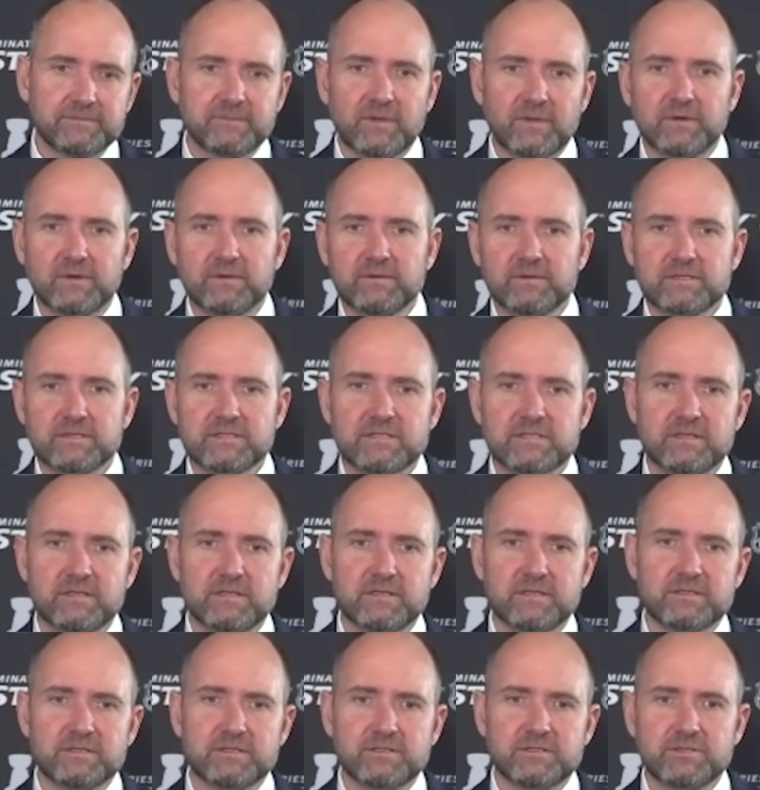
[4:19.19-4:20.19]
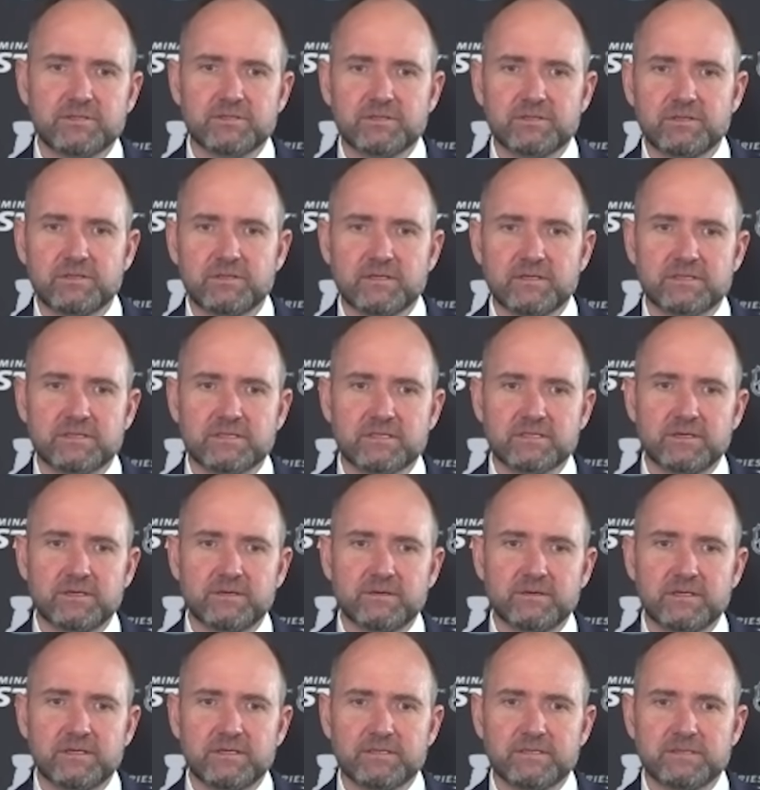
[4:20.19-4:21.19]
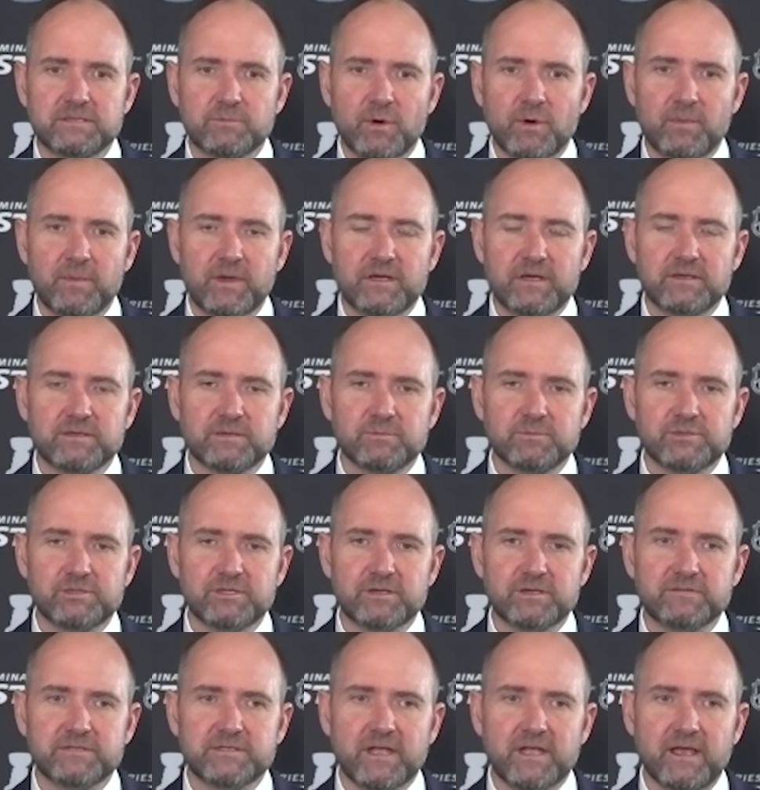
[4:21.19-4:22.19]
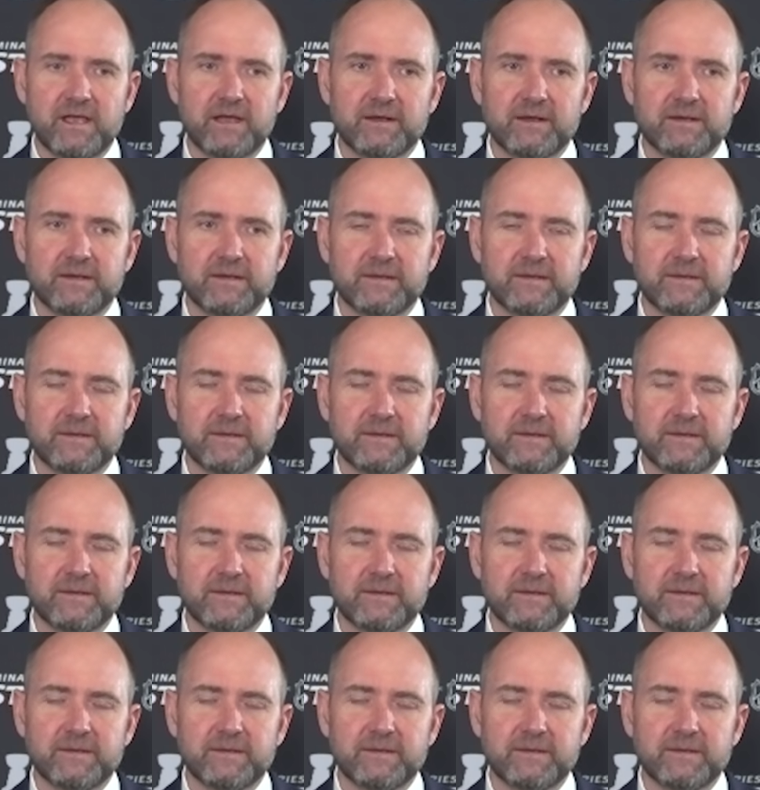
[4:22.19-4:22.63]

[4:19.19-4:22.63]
This series momentum shifts again.